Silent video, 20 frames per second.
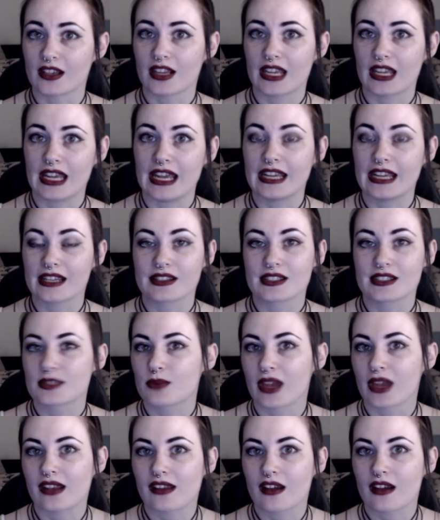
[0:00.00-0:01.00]
and
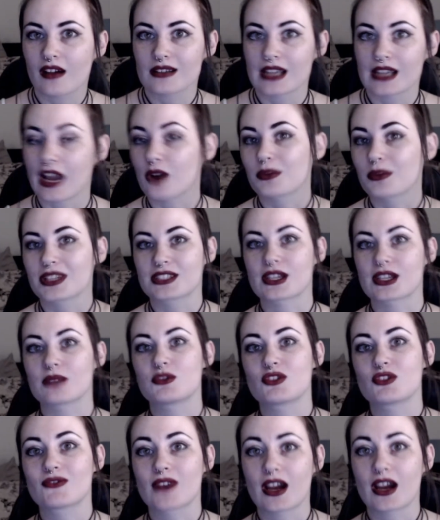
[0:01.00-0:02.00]
depending on how many times
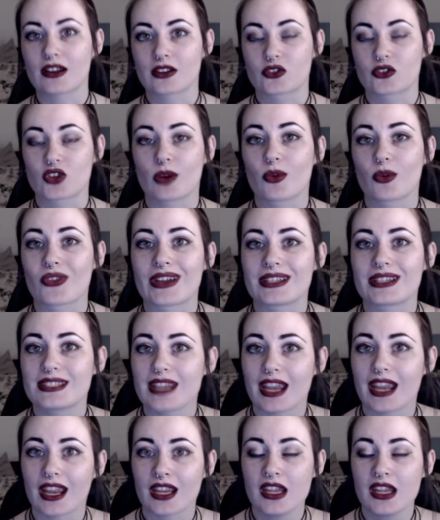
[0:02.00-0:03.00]
you've gotten in trouble that
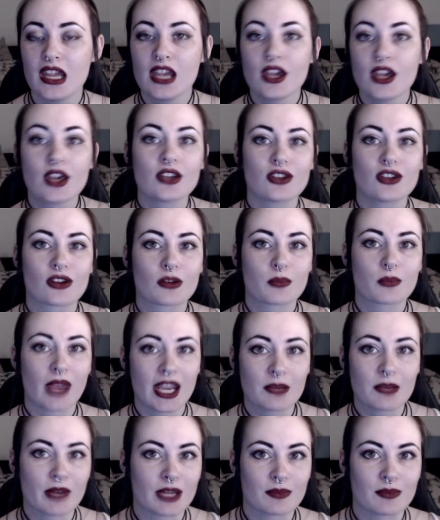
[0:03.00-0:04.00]
day, your pay
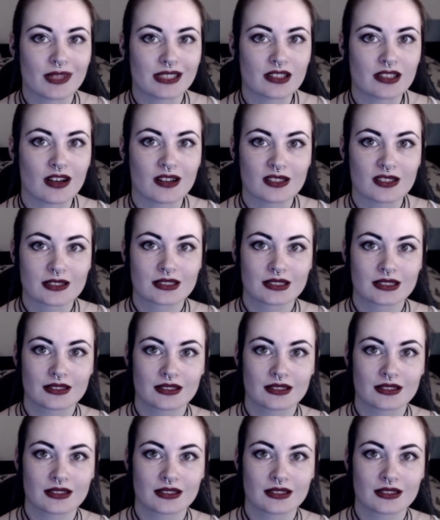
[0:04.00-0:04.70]
might be docked.